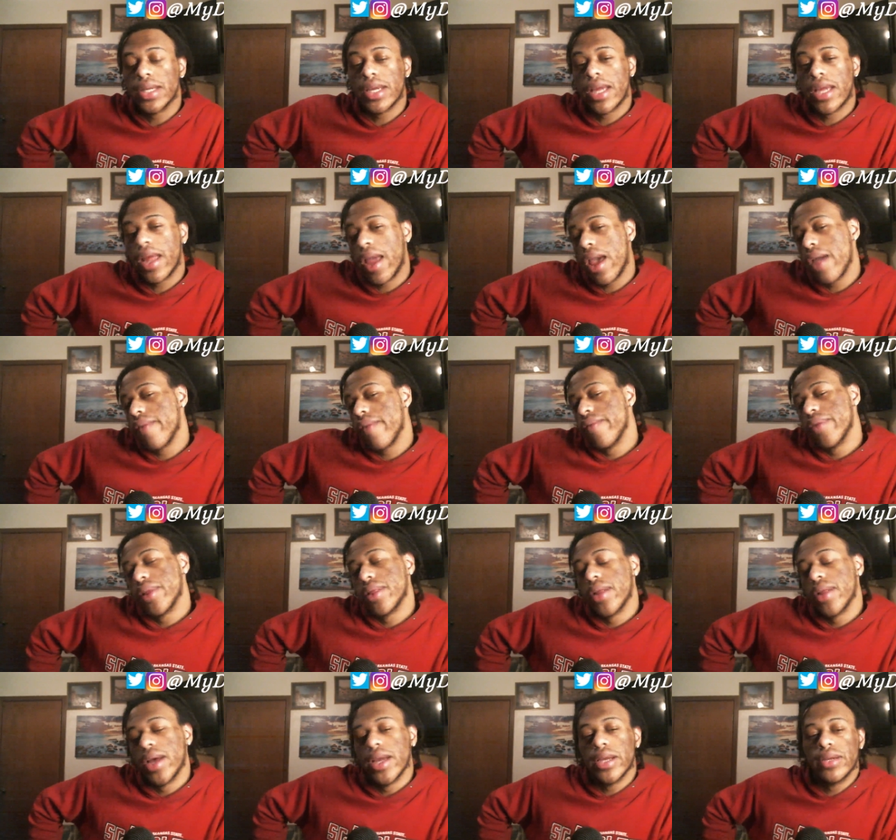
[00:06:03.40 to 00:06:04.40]
and having
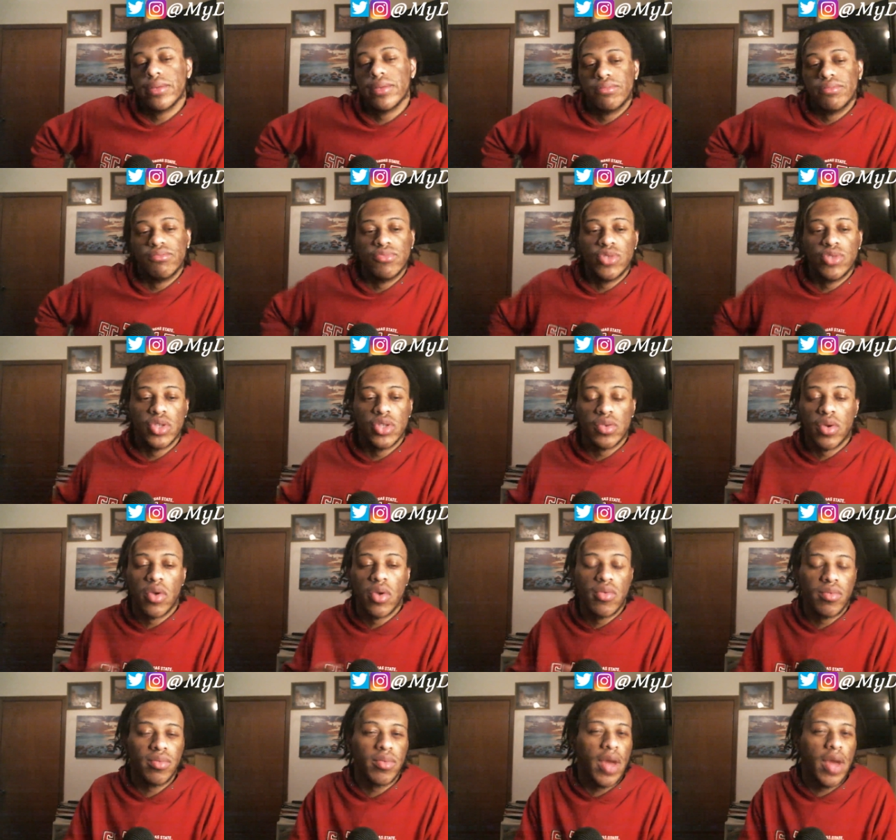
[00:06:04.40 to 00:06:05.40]
like zero
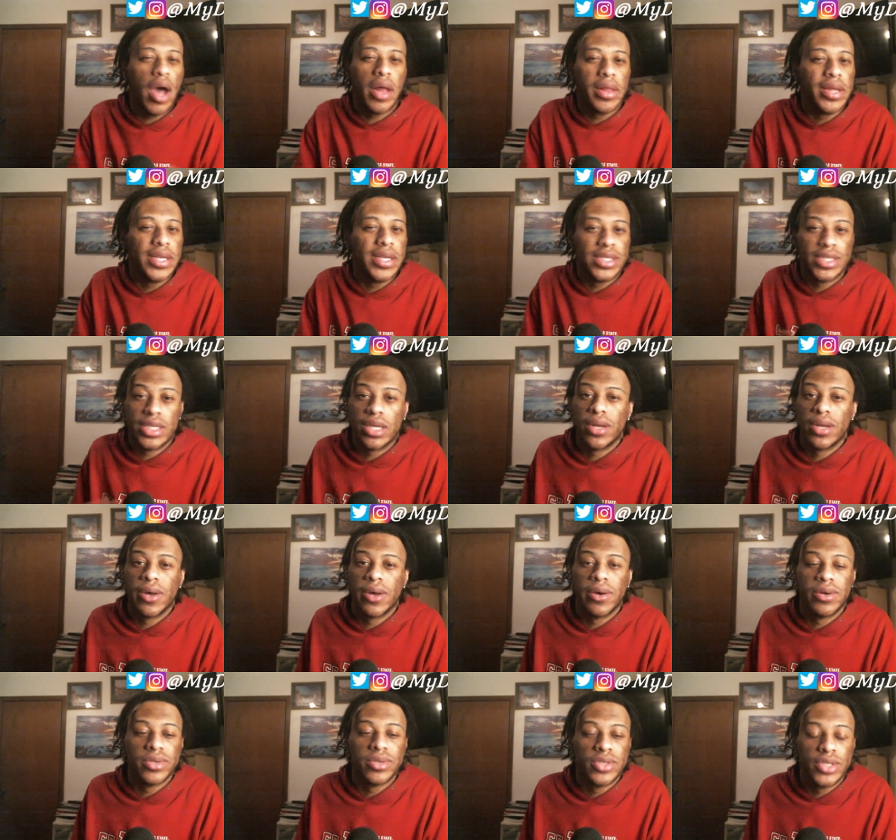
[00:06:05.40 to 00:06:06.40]
knowledge at
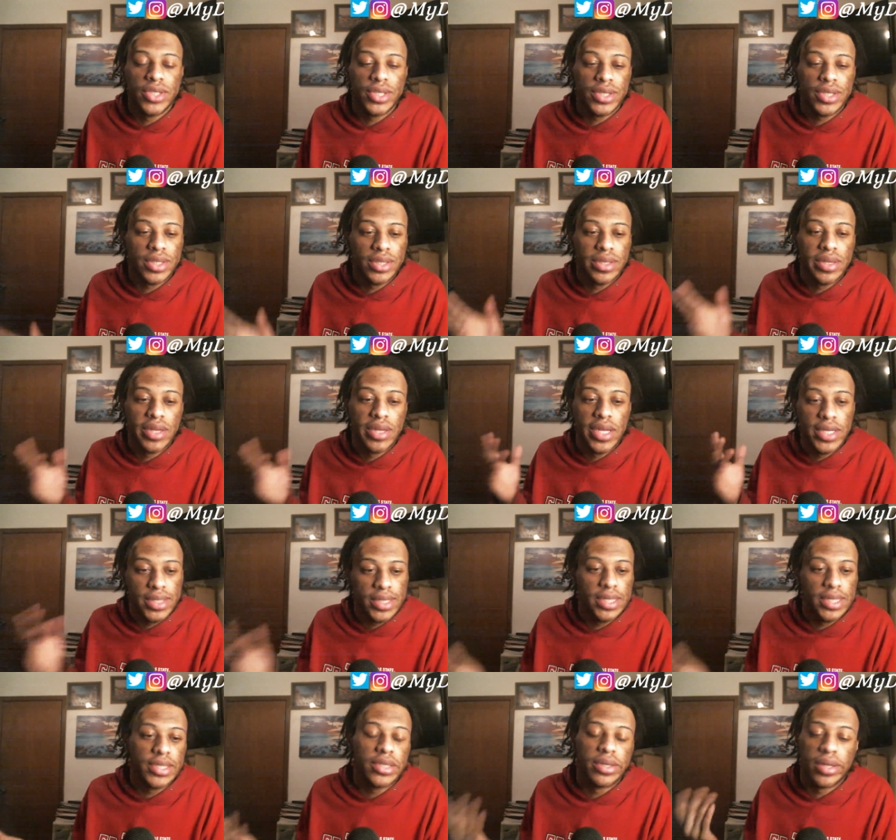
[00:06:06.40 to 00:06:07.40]
all, just
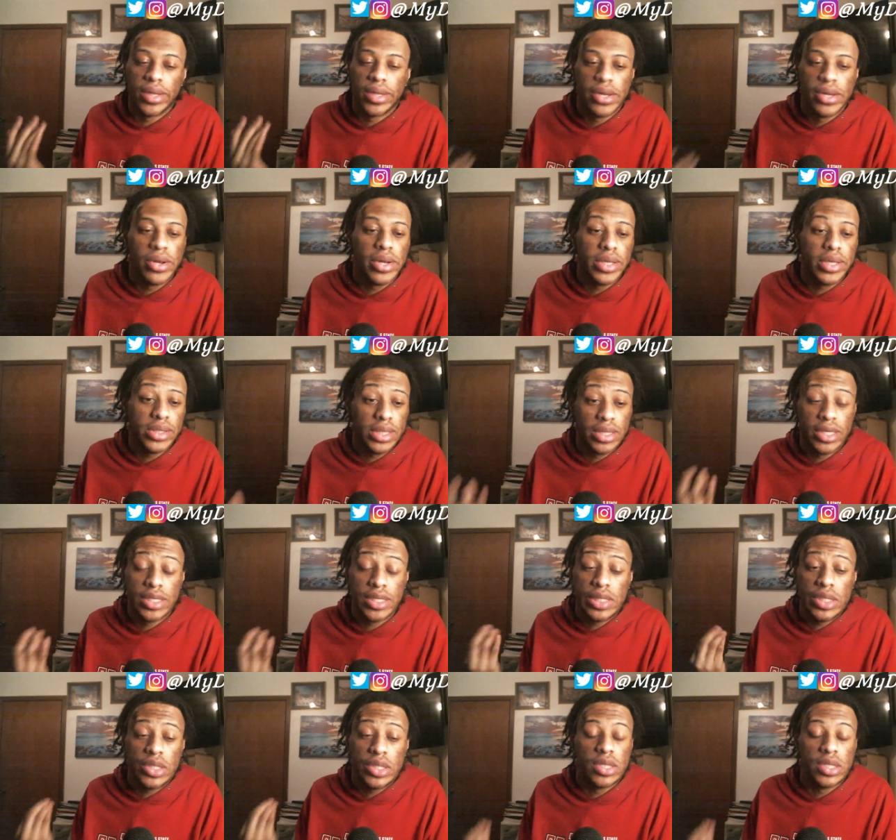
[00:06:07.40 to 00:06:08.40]
listening to the lyrics and
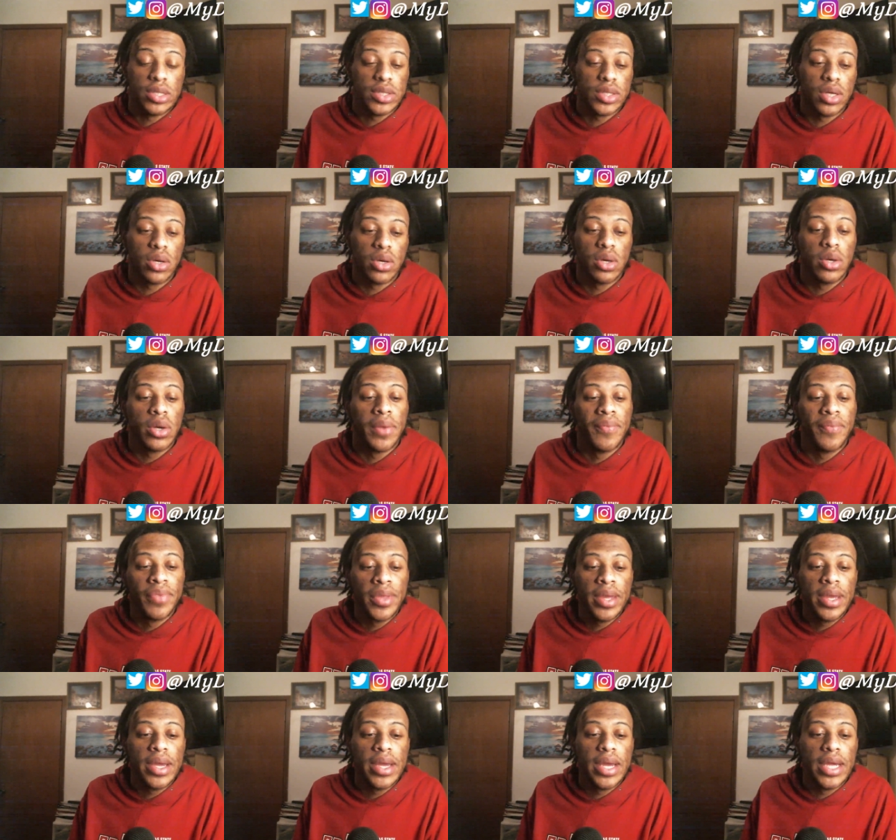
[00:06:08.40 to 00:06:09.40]
listening to the song
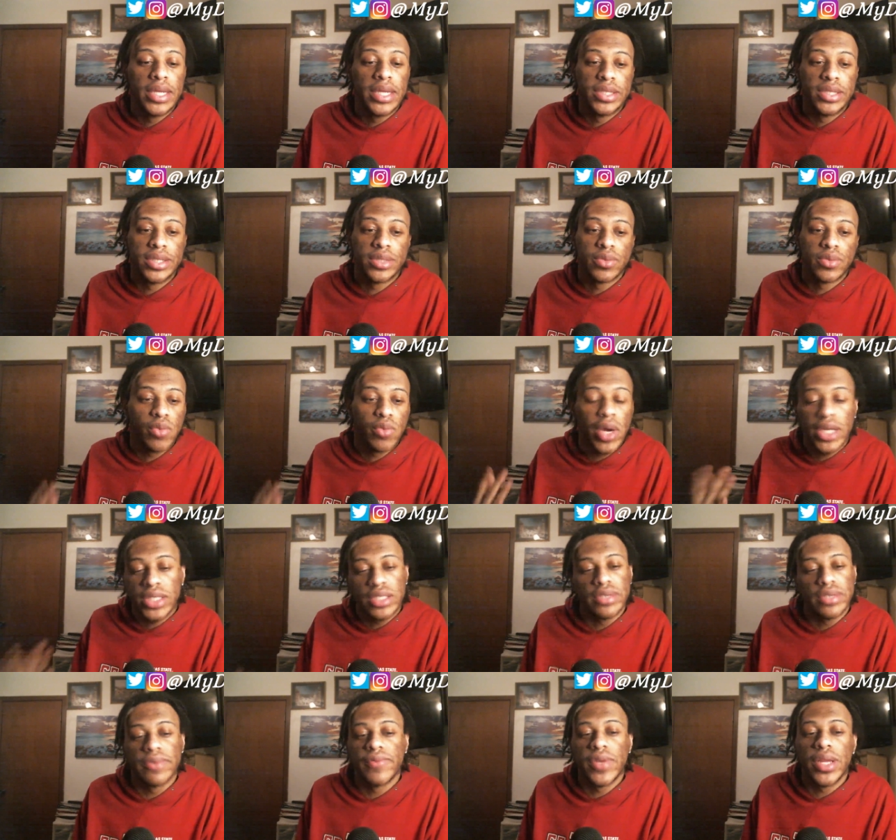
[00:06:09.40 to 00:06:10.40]
and just
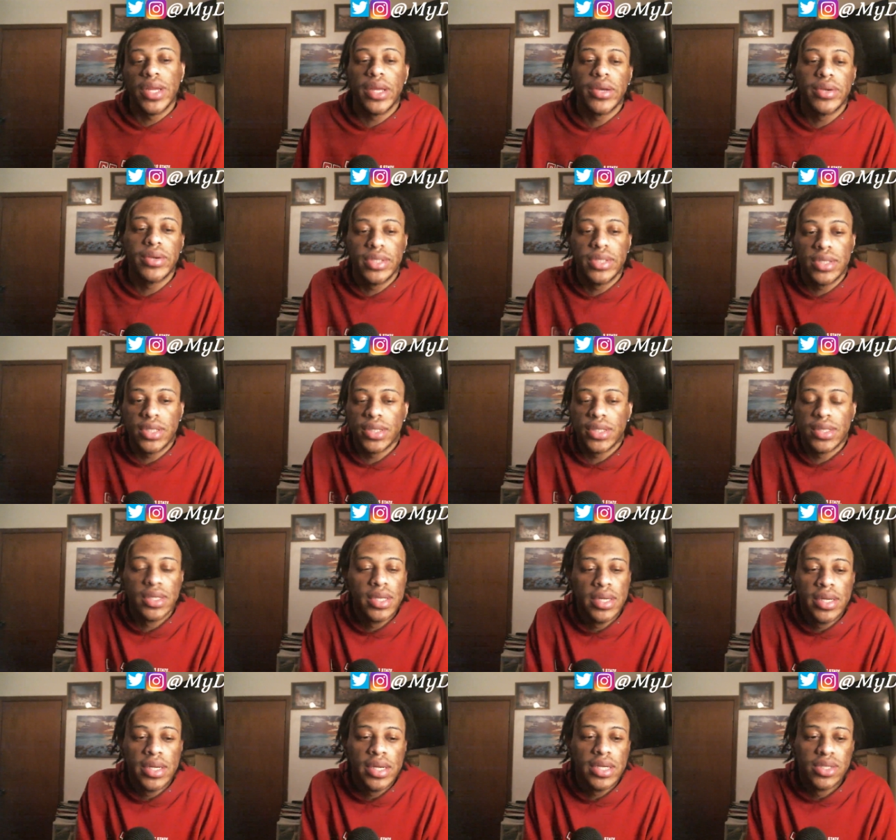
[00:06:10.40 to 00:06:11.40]
watching the video, it's
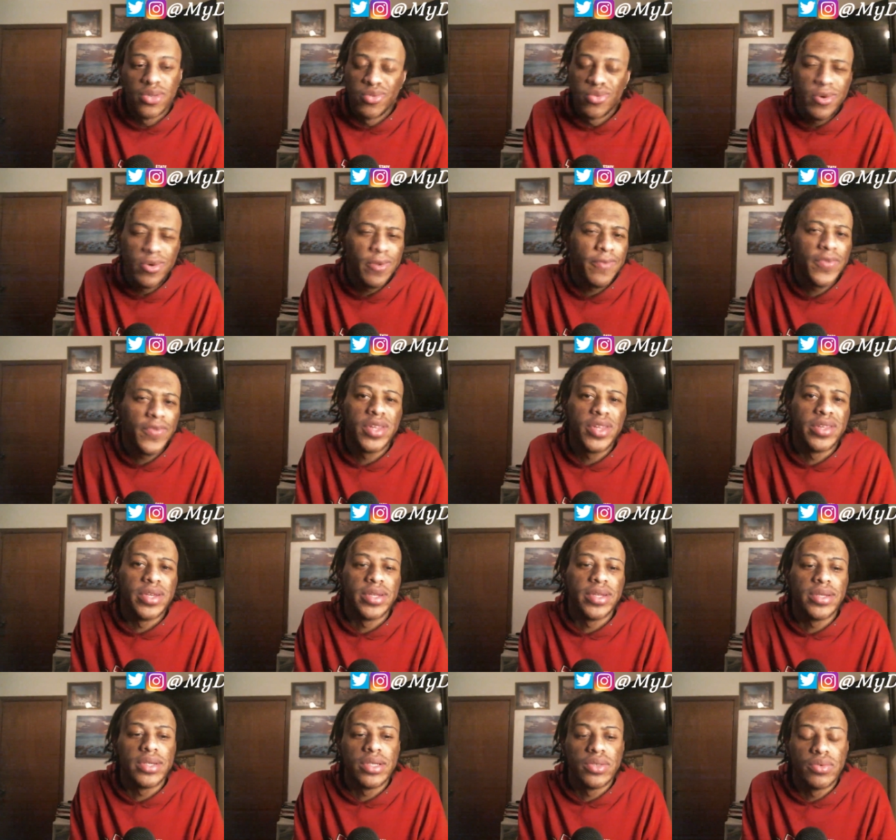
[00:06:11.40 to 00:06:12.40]
a warm feeling.
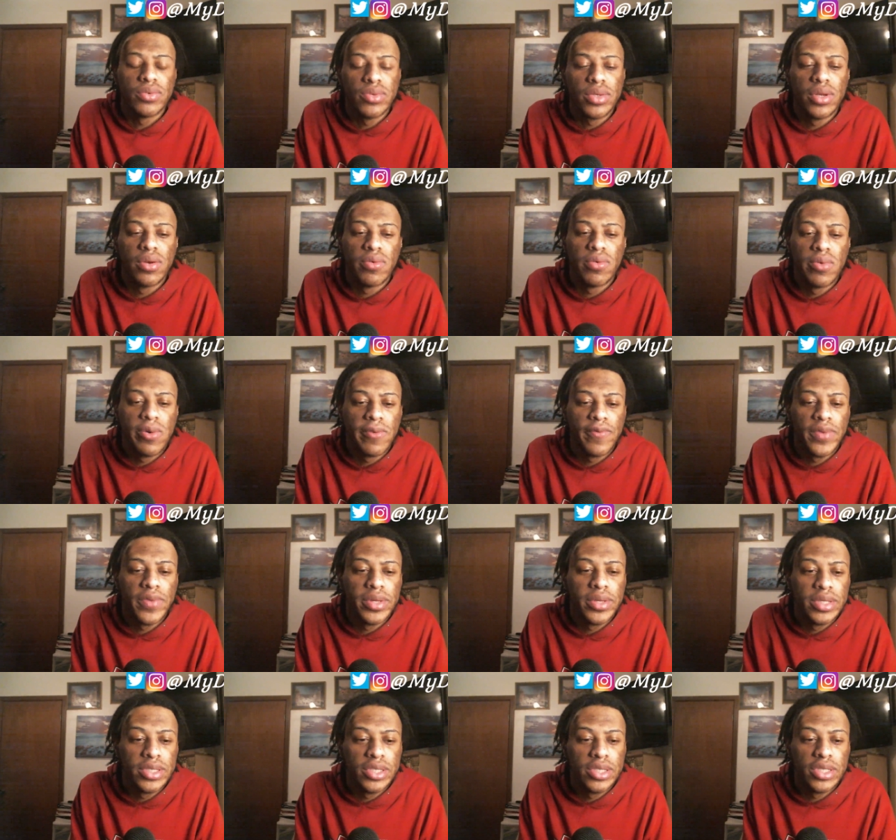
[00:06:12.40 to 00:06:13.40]
It's really a warm
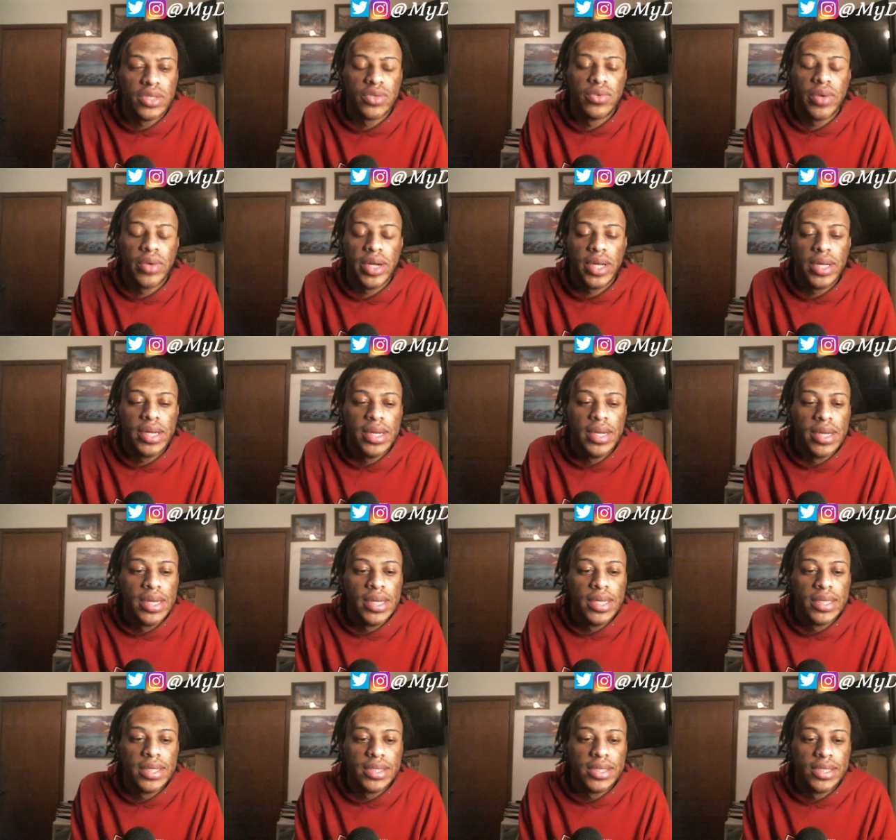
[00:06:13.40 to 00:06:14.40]
feeling. It's just great
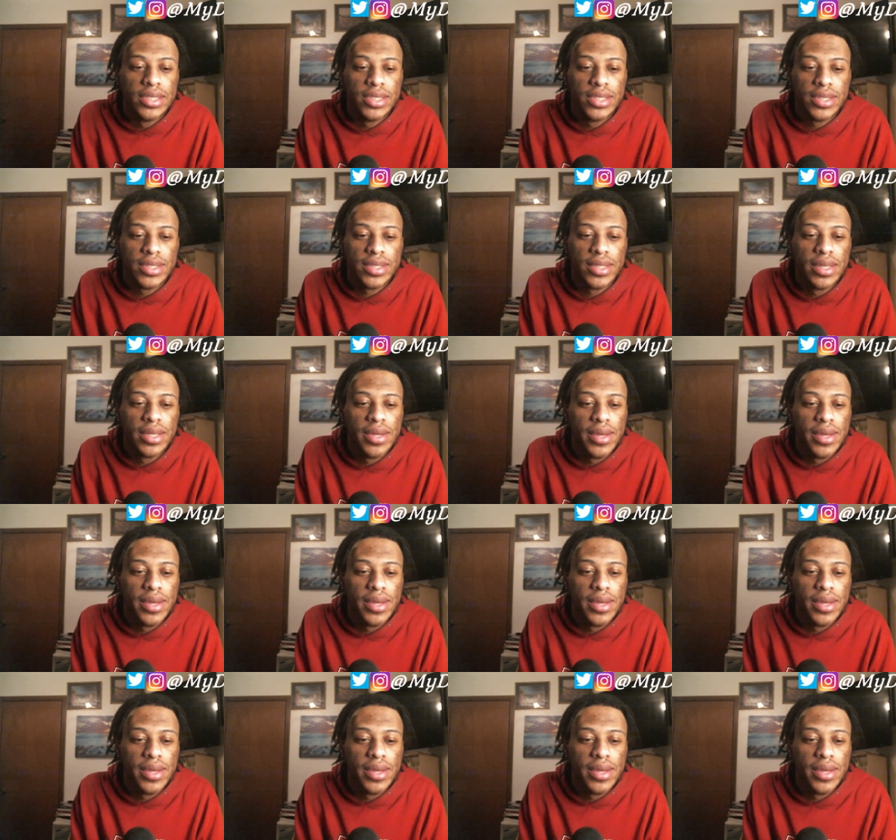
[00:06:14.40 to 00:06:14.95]
to just,